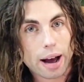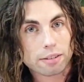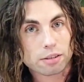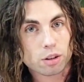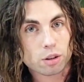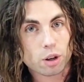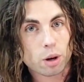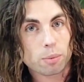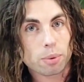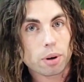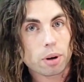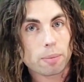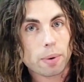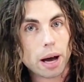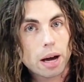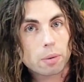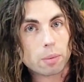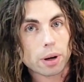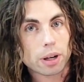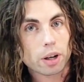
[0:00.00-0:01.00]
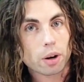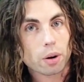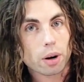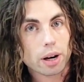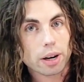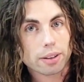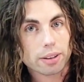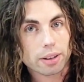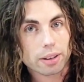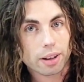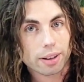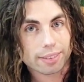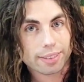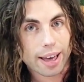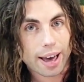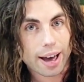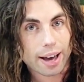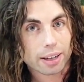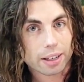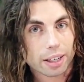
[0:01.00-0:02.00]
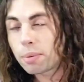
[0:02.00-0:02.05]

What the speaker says: drafts, so don't put it by a window or anything like that.